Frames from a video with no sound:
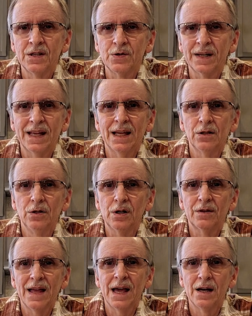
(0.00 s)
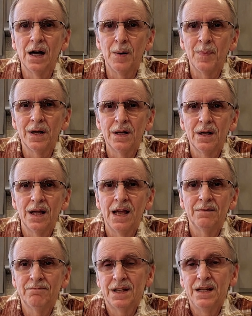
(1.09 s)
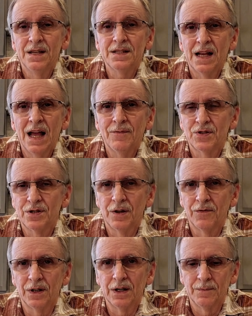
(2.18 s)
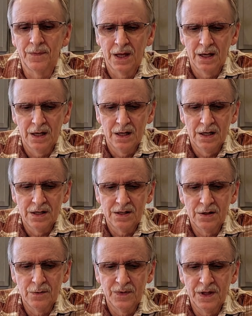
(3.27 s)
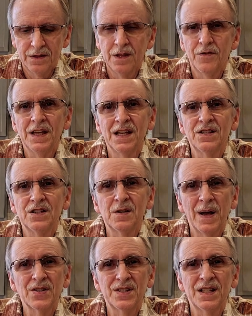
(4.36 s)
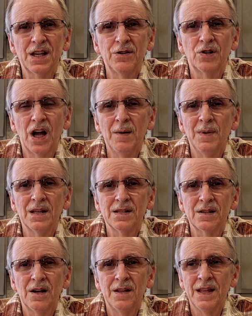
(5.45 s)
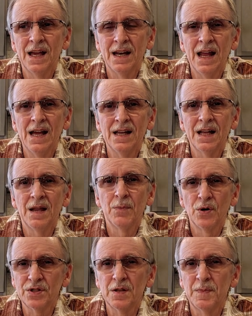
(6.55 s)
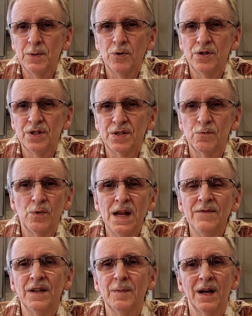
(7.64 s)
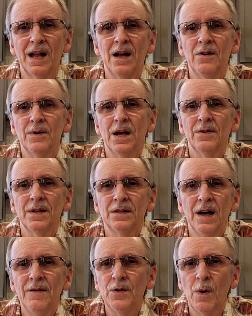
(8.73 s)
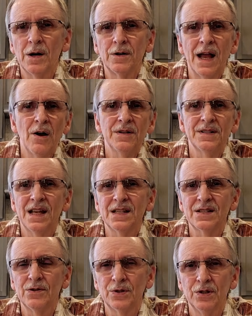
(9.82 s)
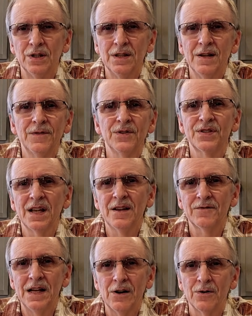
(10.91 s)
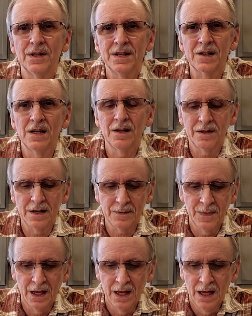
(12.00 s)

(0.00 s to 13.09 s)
So I can't look that up, and he doesn't have a certificate. So the thing is, there's about 600 comments on that ad, and most of the people are just raving about how, how they love the water, how it tastes so good, and they feel safe now, and this kind of thing.